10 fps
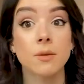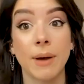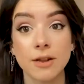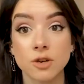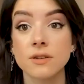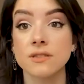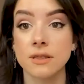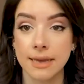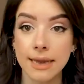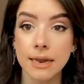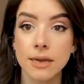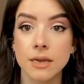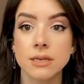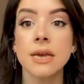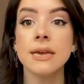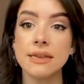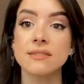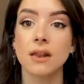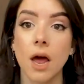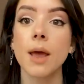The Patroclus in the Iliad, he's
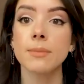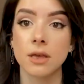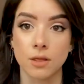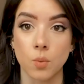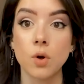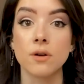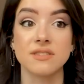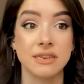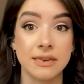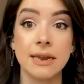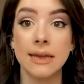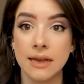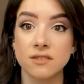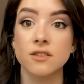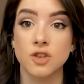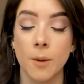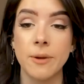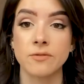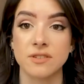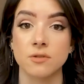climbing the walls and he nearly gets to the top
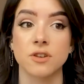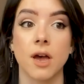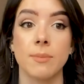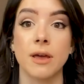every single time,